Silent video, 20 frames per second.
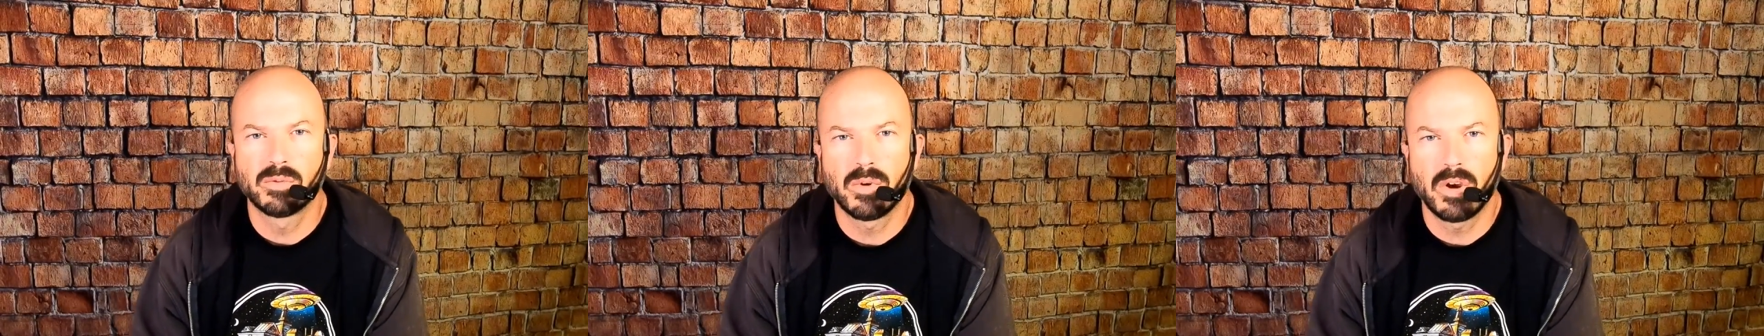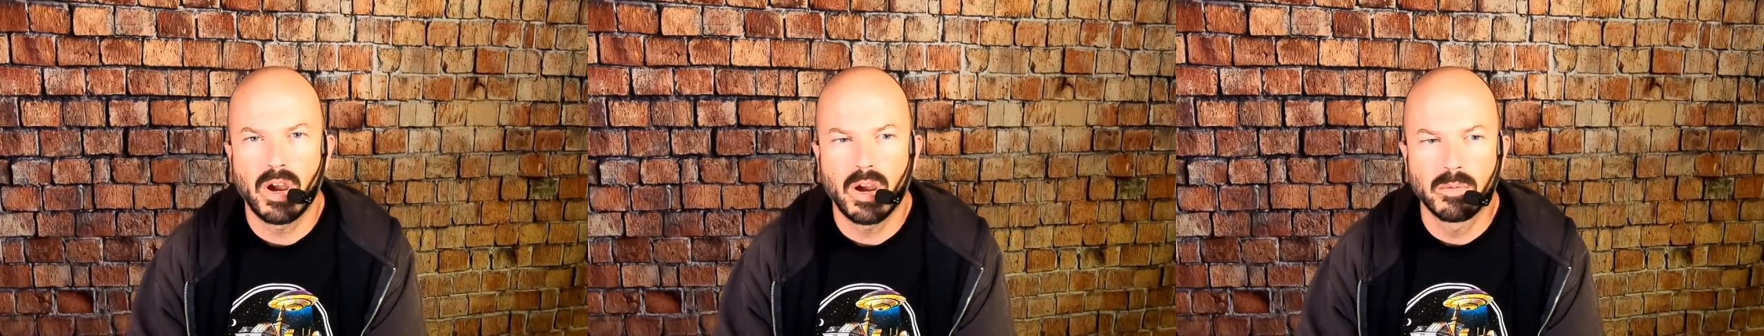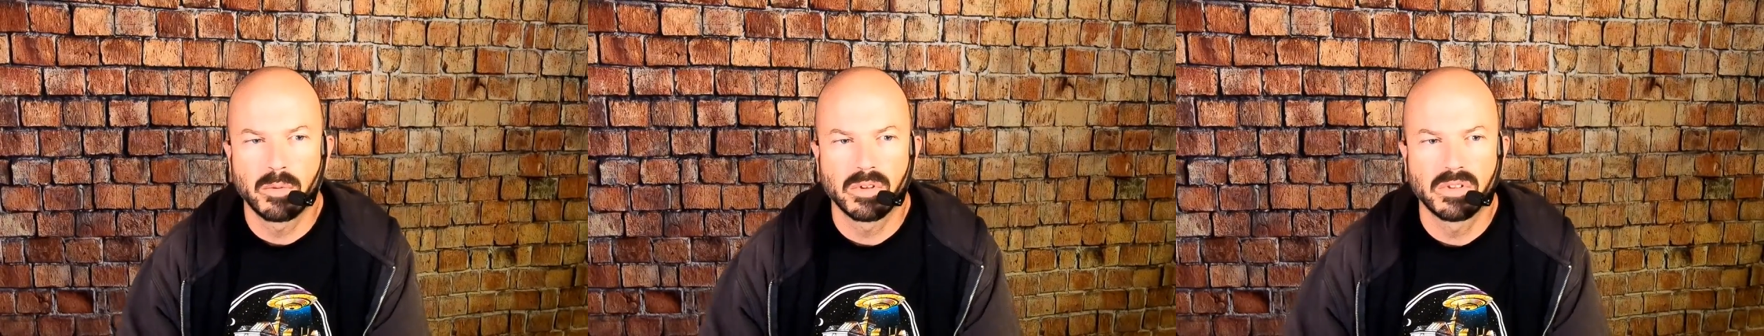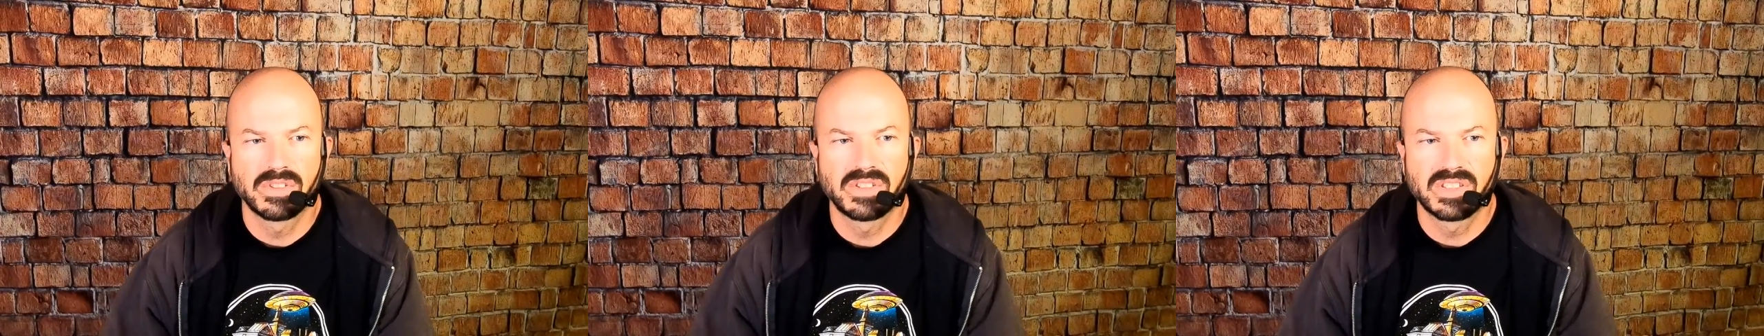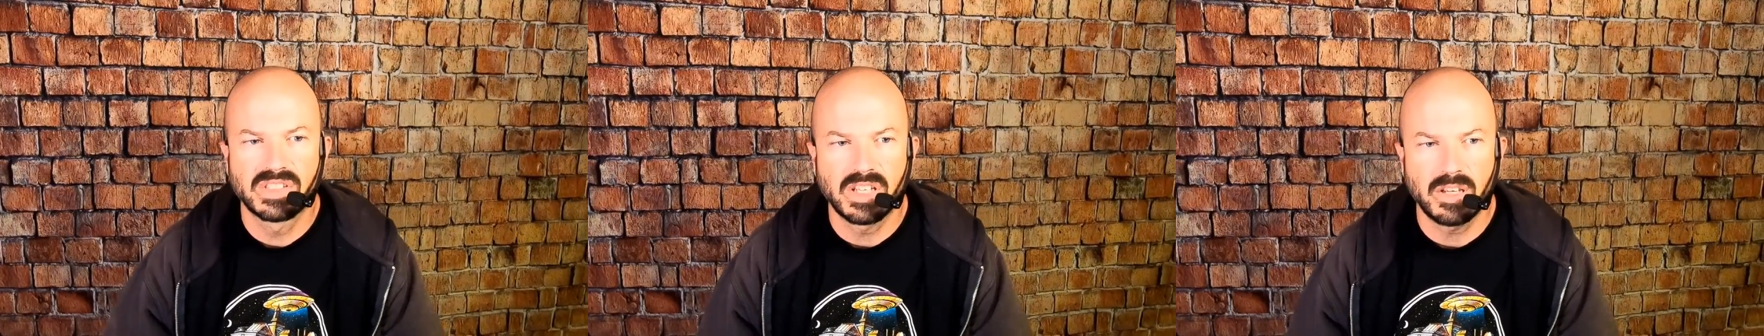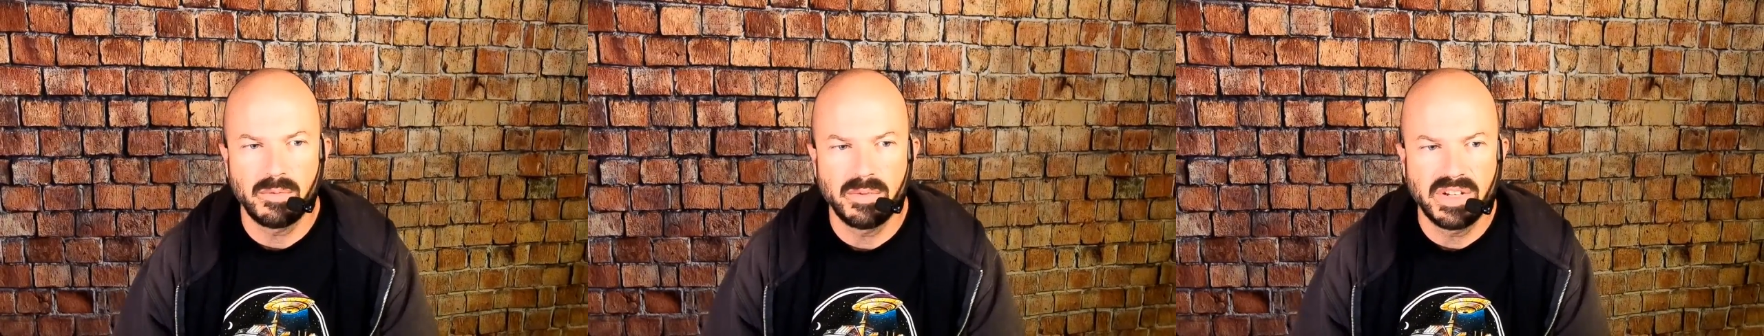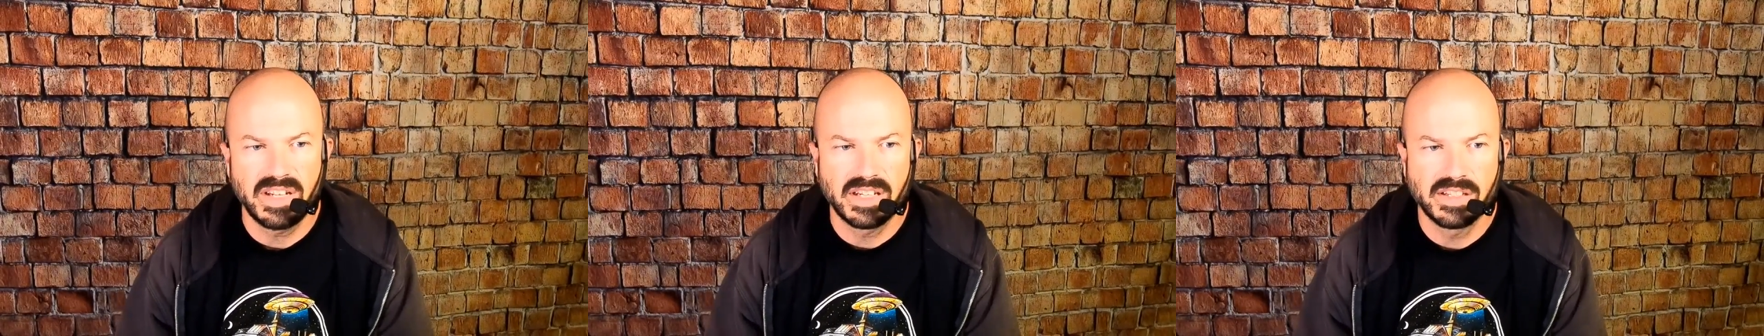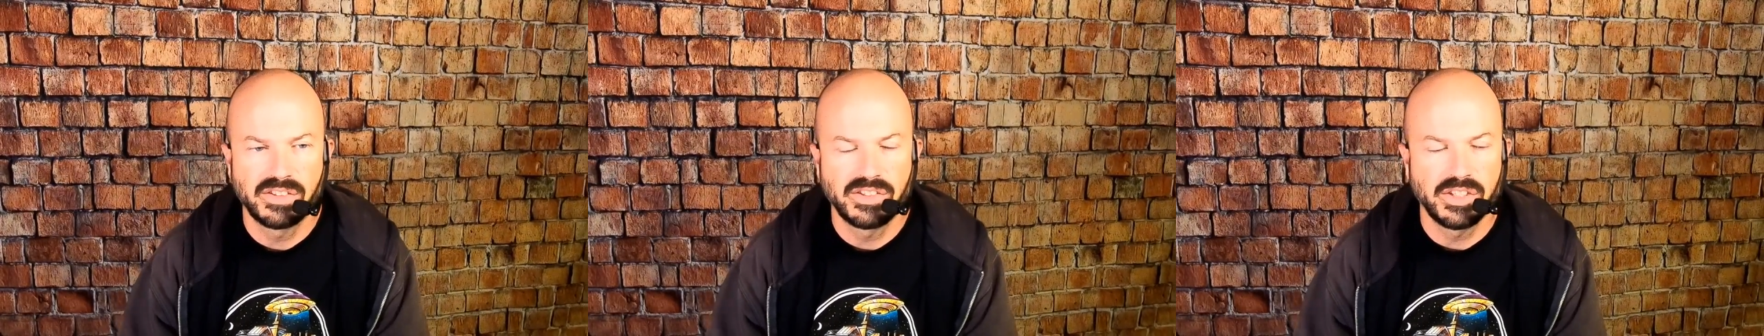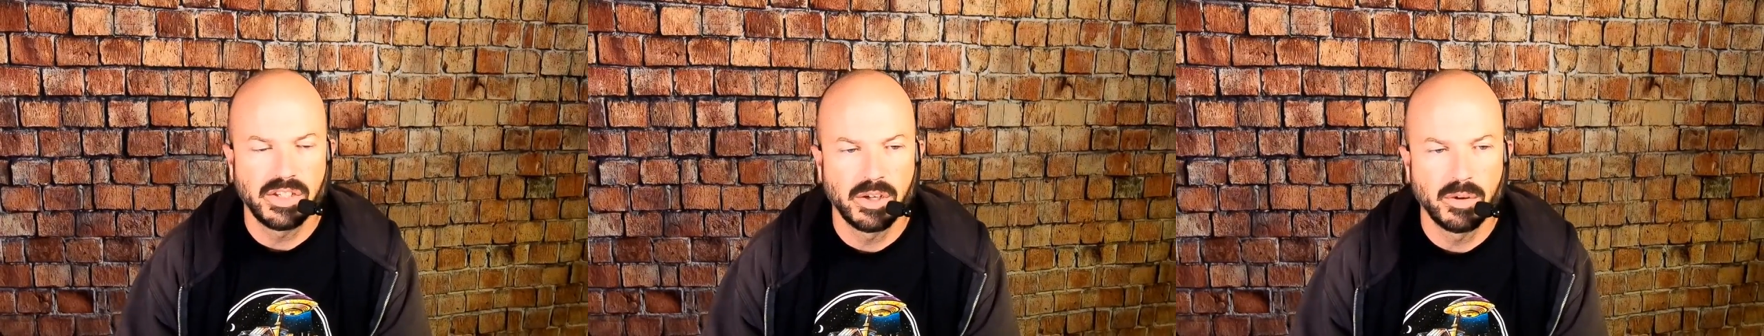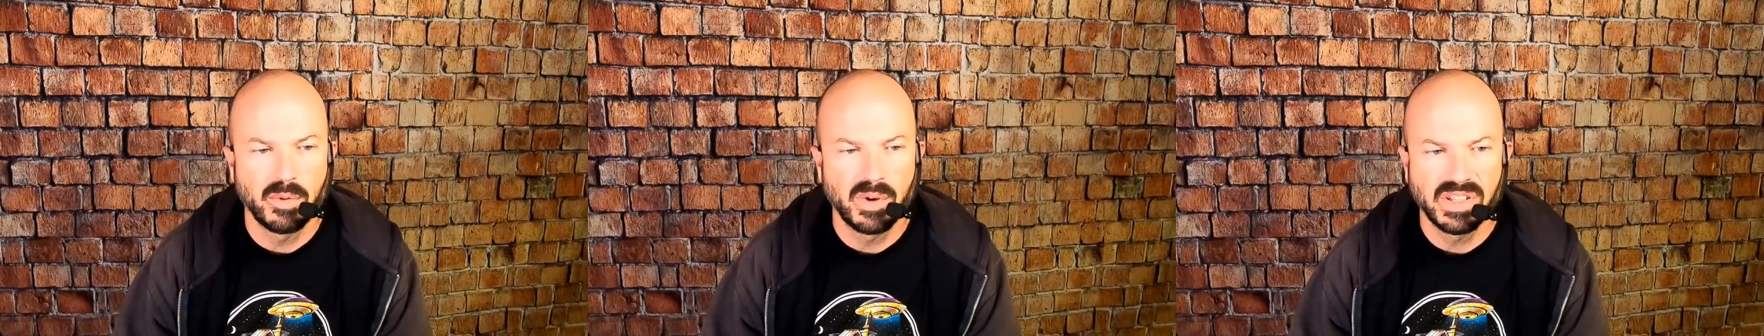Roberts coming at
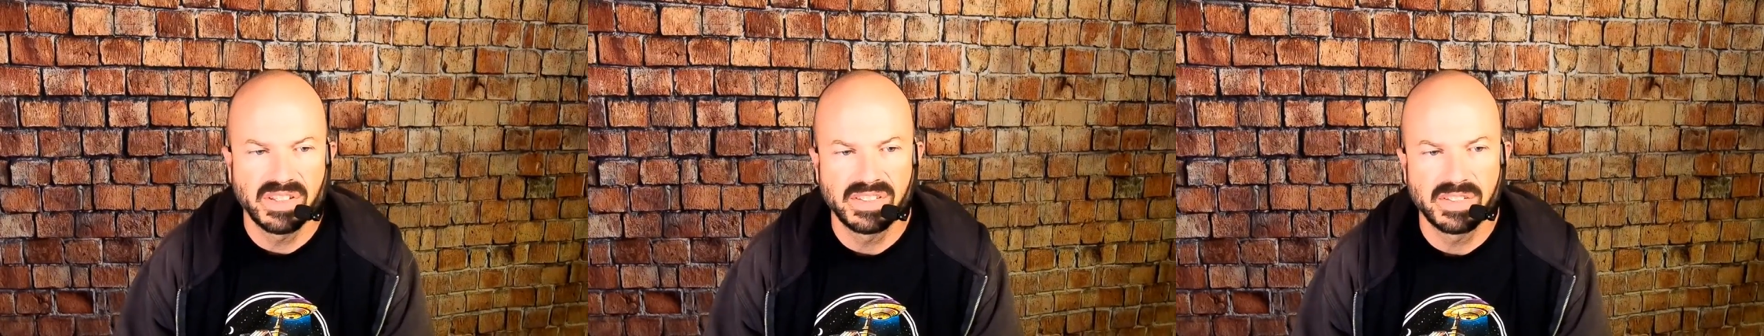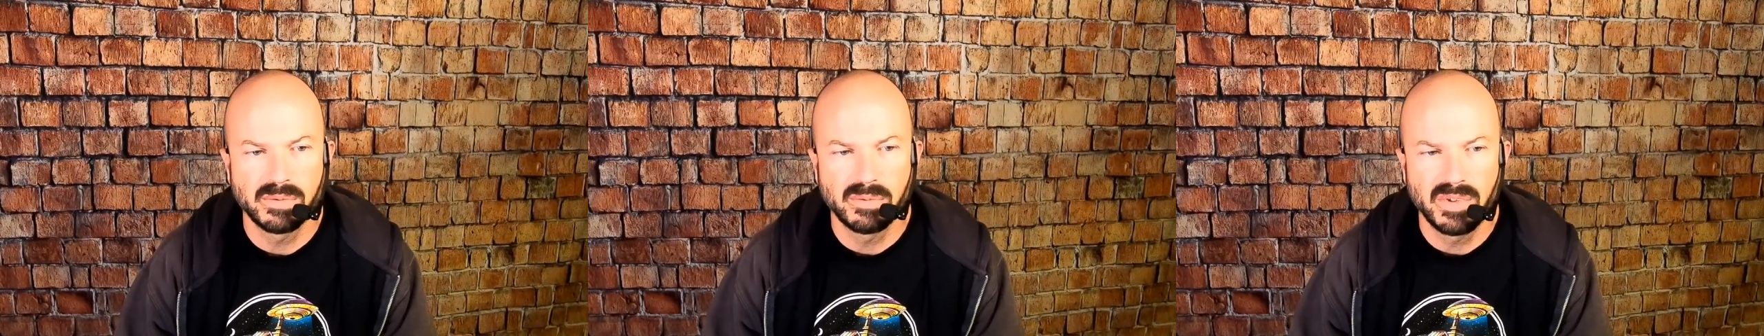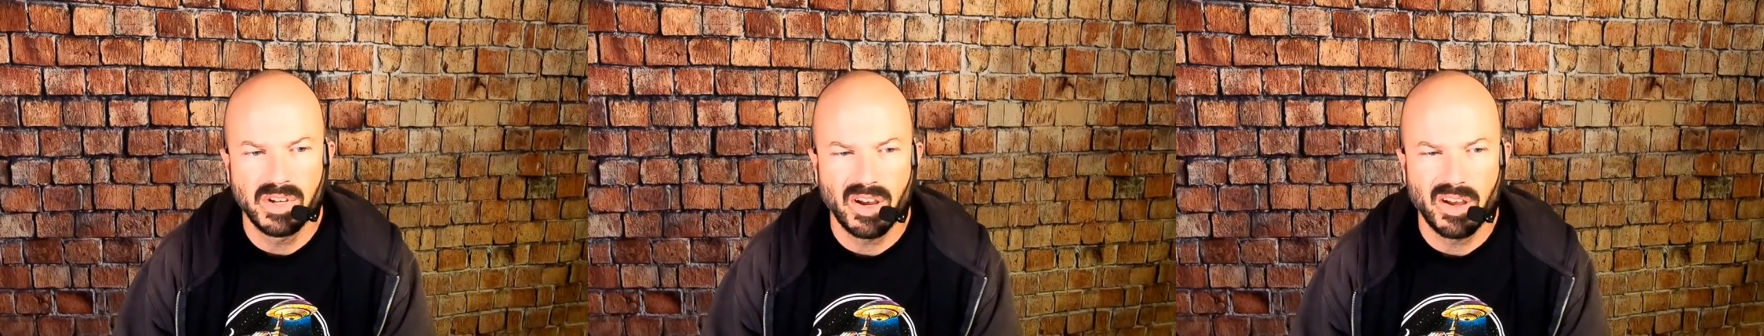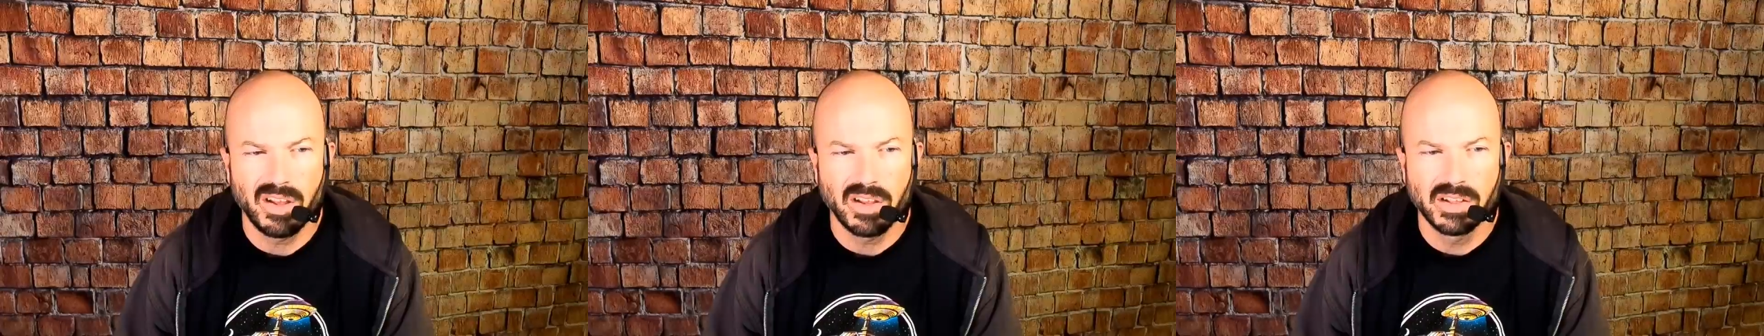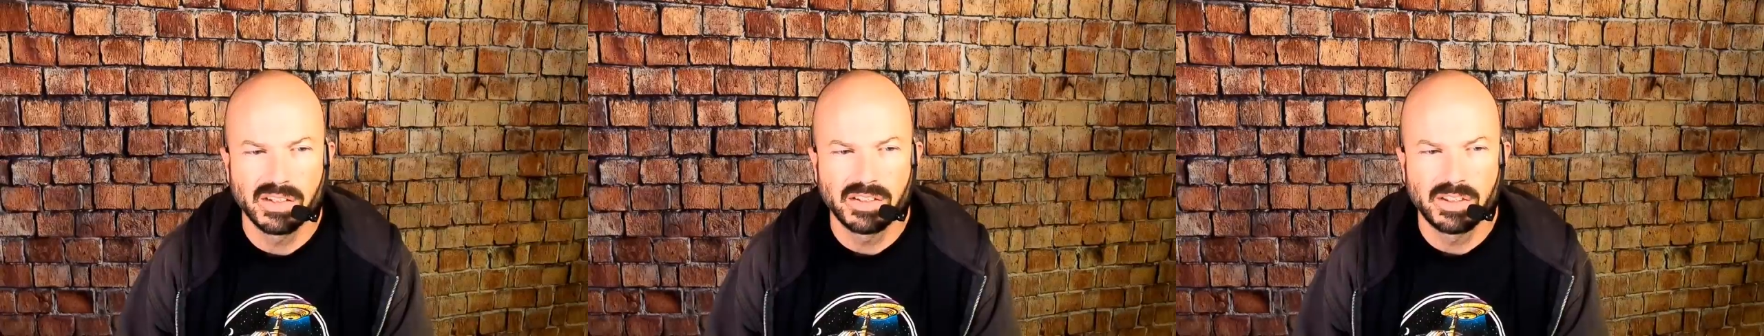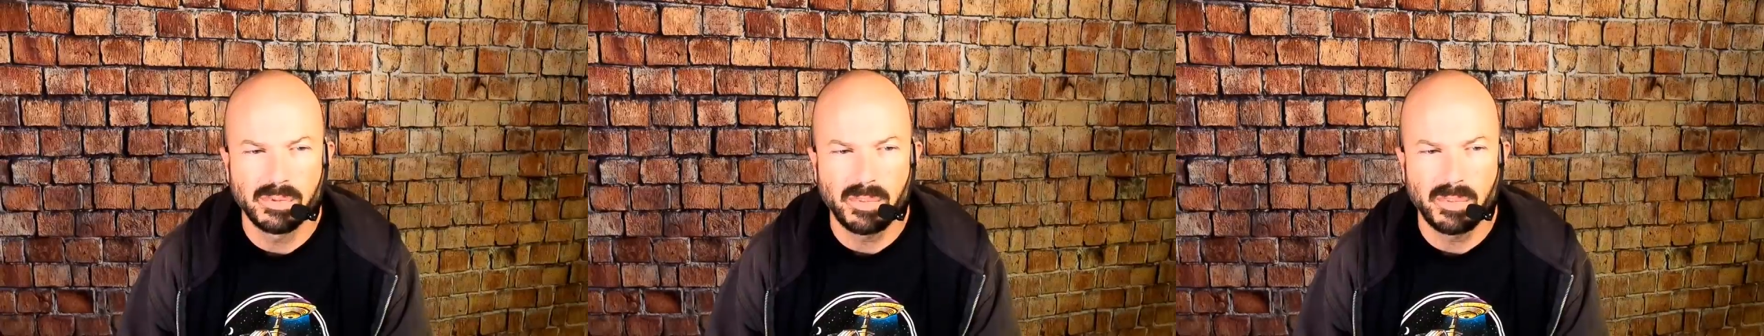you with some knowledge